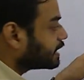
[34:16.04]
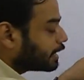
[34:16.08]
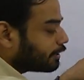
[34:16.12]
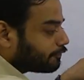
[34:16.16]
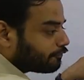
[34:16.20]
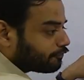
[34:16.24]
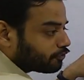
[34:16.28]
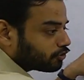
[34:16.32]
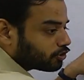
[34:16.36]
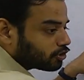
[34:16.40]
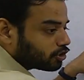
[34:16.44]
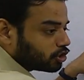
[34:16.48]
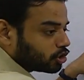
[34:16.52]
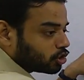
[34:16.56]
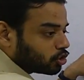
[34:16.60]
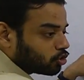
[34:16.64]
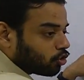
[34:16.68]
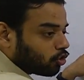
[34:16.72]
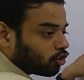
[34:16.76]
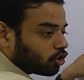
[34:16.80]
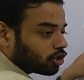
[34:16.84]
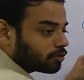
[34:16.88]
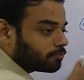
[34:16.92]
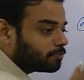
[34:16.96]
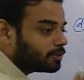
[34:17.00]
drift
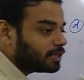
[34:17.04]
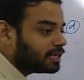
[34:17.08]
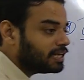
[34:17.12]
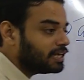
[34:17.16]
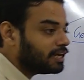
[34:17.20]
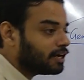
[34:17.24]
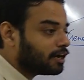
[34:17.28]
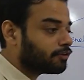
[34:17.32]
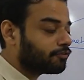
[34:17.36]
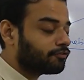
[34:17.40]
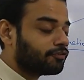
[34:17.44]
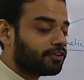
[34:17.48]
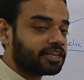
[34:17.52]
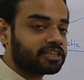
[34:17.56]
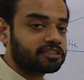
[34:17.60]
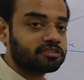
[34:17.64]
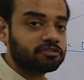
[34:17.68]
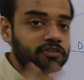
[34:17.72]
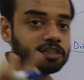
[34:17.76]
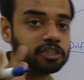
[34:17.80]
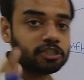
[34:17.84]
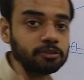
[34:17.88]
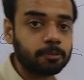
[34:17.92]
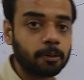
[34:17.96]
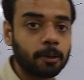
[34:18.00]
normally affects
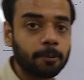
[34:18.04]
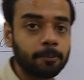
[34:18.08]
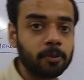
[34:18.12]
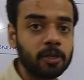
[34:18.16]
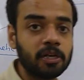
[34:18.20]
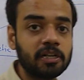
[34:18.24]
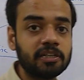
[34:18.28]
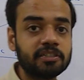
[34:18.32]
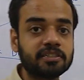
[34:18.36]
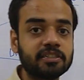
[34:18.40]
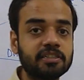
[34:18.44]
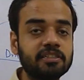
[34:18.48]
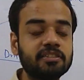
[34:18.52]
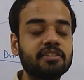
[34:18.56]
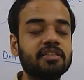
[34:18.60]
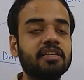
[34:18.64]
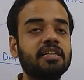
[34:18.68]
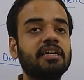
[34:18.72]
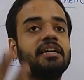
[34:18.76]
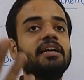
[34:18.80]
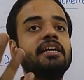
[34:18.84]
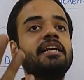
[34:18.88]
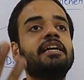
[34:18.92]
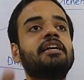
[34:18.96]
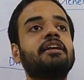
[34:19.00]
which populations?
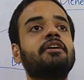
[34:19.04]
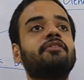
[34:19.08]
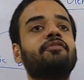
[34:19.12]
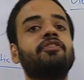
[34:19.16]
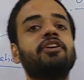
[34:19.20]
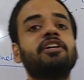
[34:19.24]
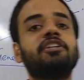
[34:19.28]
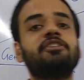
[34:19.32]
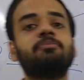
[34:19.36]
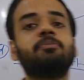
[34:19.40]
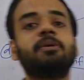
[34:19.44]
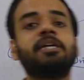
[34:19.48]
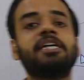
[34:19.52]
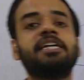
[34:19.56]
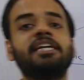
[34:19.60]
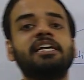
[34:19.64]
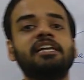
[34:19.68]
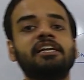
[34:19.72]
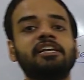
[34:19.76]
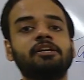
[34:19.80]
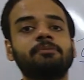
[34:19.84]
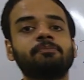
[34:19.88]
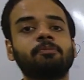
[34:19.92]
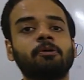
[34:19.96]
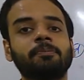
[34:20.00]
It affects
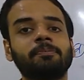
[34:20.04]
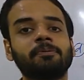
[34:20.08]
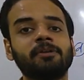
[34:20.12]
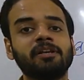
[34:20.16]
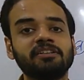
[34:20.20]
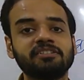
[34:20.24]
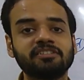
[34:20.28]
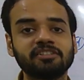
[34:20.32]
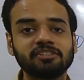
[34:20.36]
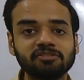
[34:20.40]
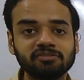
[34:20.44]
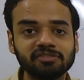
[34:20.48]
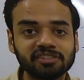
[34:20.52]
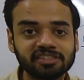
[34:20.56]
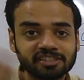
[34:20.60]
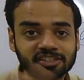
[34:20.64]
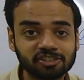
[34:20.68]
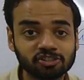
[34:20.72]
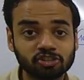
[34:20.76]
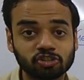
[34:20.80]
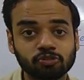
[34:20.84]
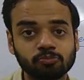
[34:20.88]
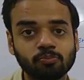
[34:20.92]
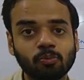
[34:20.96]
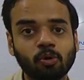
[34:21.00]
Mendelian populations which are
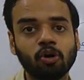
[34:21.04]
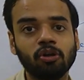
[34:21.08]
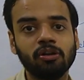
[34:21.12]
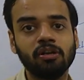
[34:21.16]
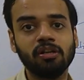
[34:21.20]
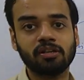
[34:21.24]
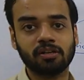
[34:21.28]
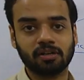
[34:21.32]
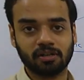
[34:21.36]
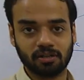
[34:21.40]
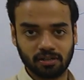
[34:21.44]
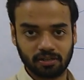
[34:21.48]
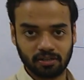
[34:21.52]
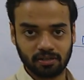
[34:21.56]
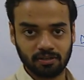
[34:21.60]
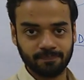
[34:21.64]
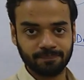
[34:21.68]
smaller.